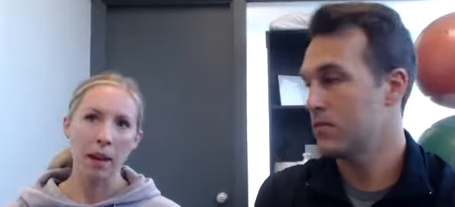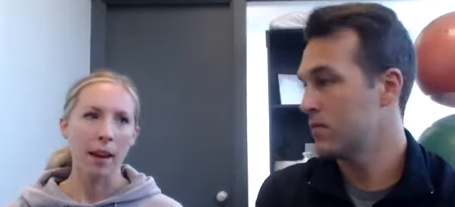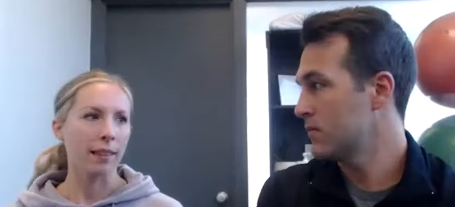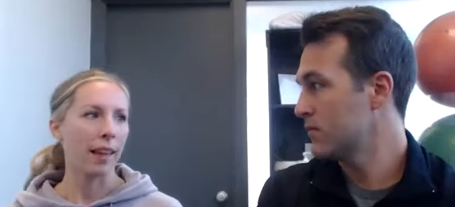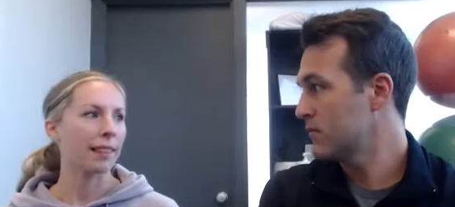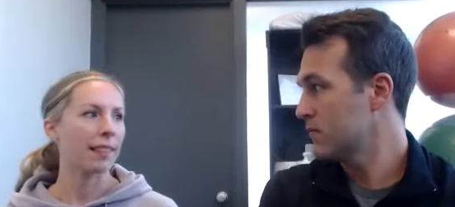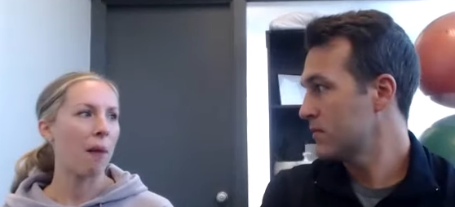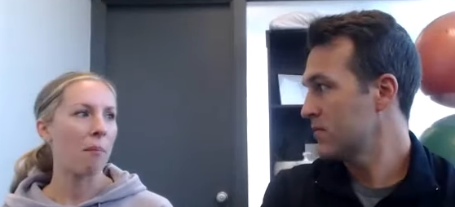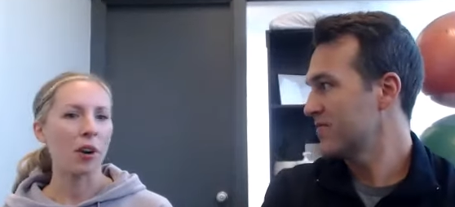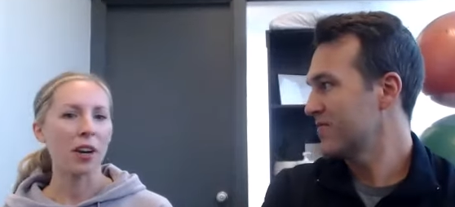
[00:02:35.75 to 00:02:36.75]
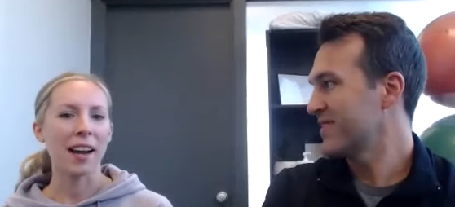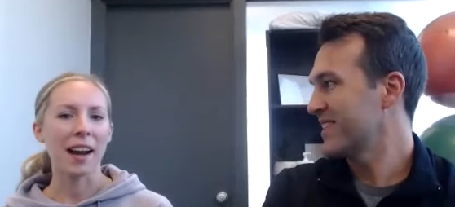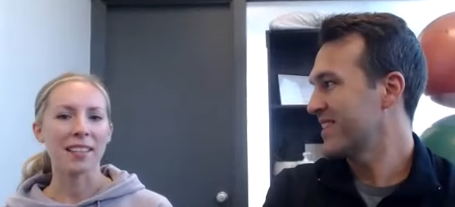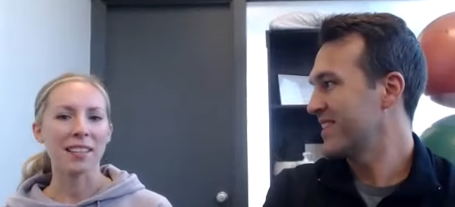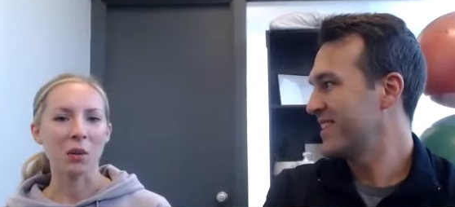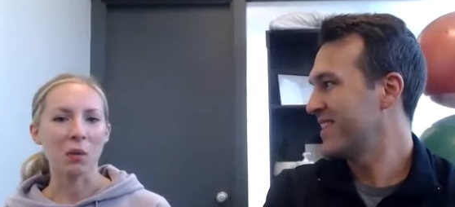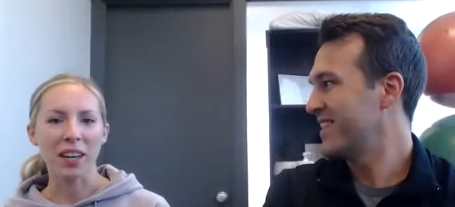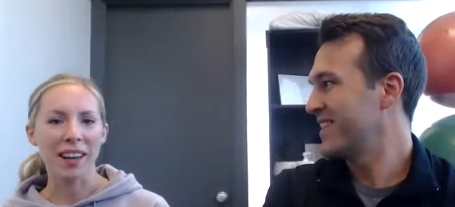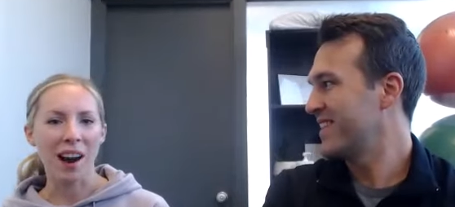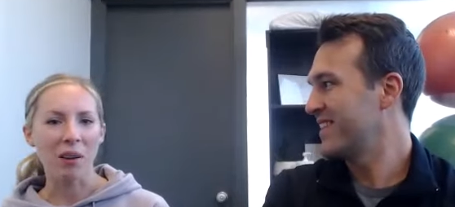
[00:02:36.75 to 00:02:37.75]
Speaker 1: And that morning I had done a
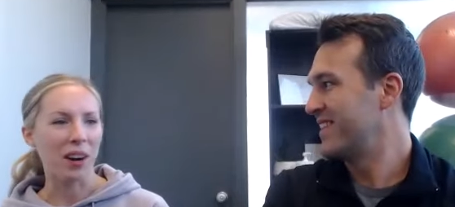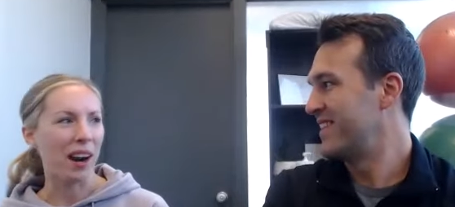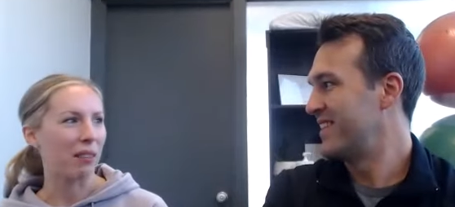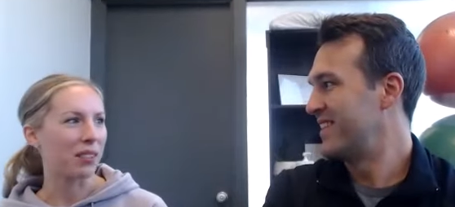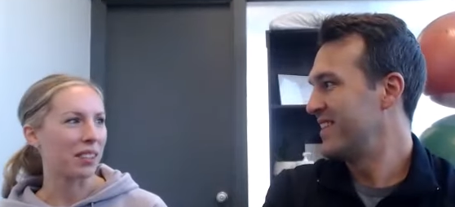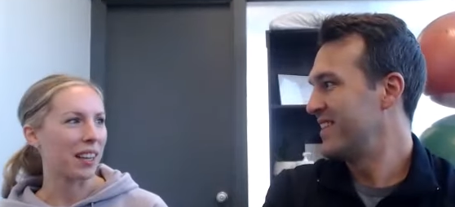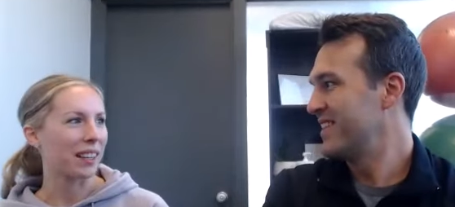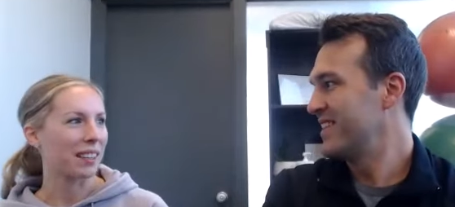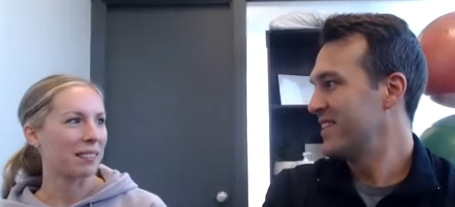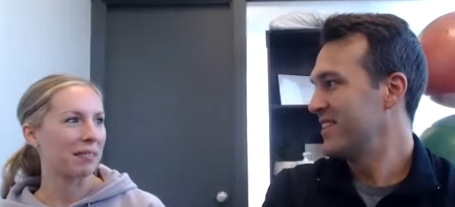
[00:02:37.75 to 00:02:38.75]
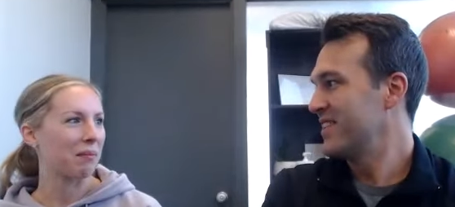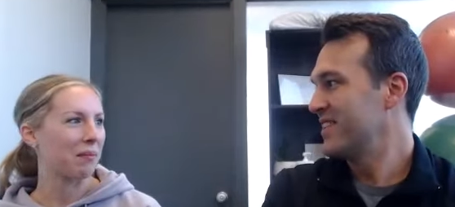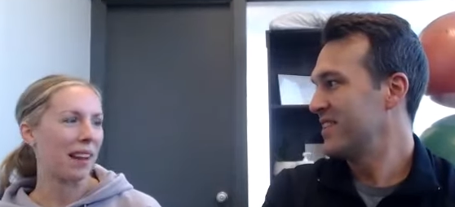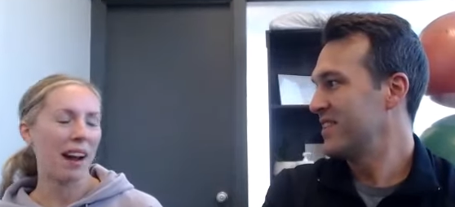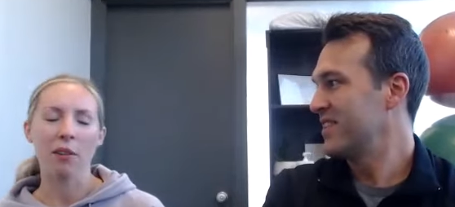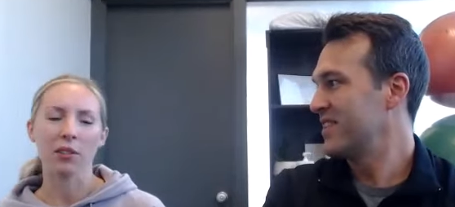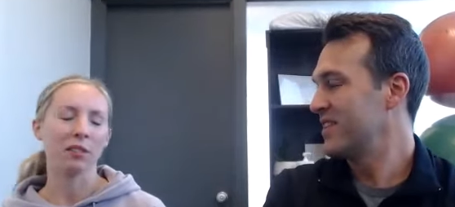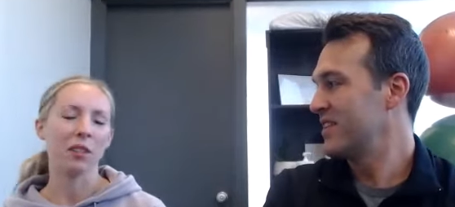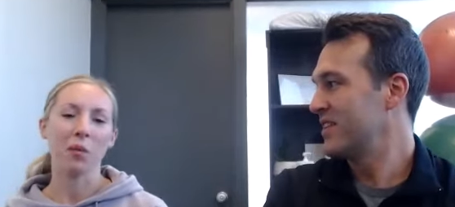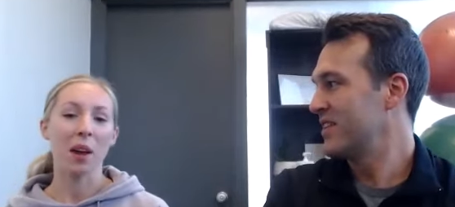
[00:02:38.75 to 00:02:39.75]
workout where I was
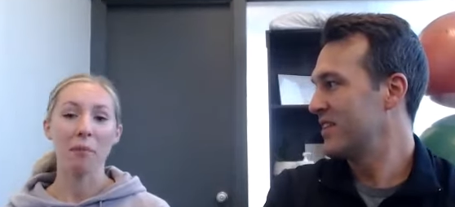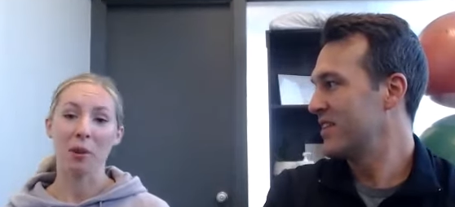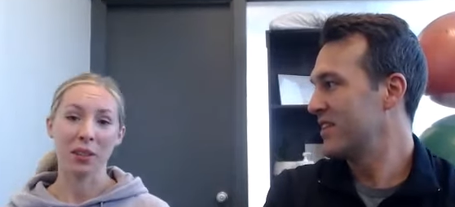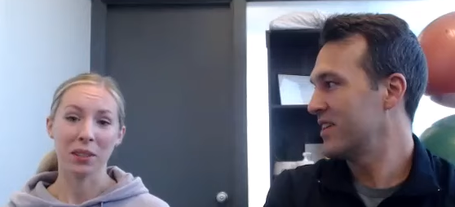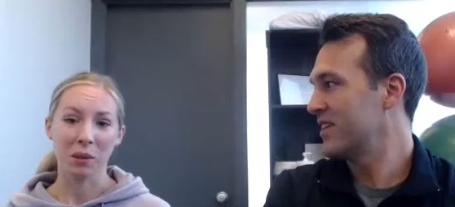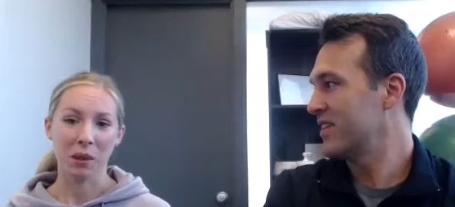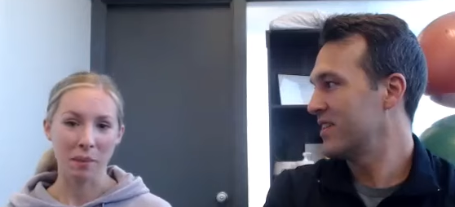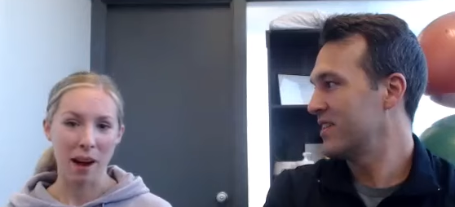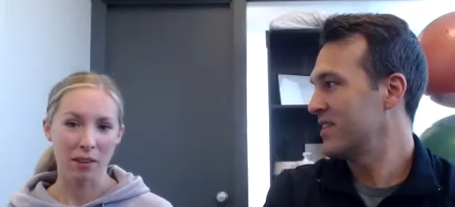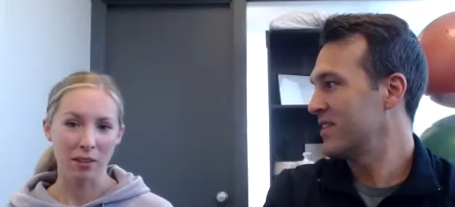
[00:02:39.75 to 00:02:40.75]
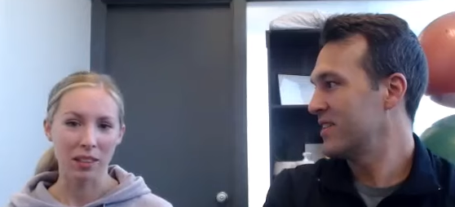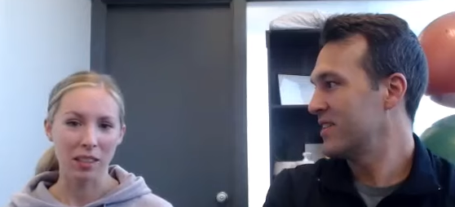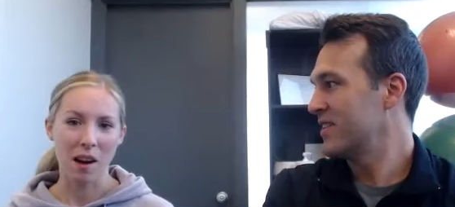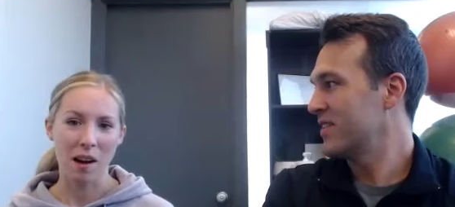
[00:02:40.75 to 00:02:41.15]
lifting way more than 20 pounds,